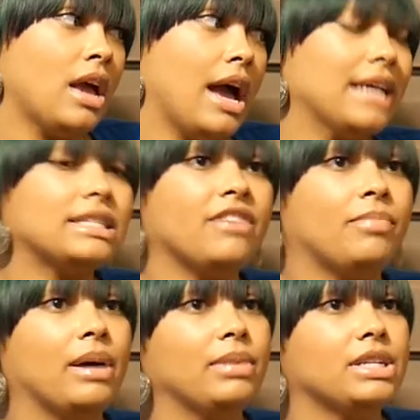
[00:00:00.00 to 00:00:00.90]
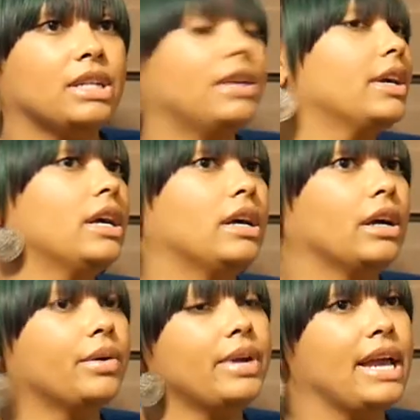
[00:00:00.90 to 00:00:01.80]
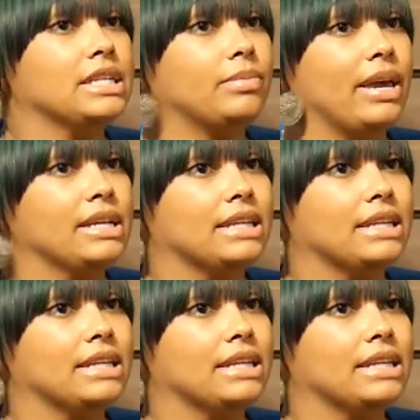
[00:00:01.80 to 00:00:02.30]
I self-published under CreateSpace.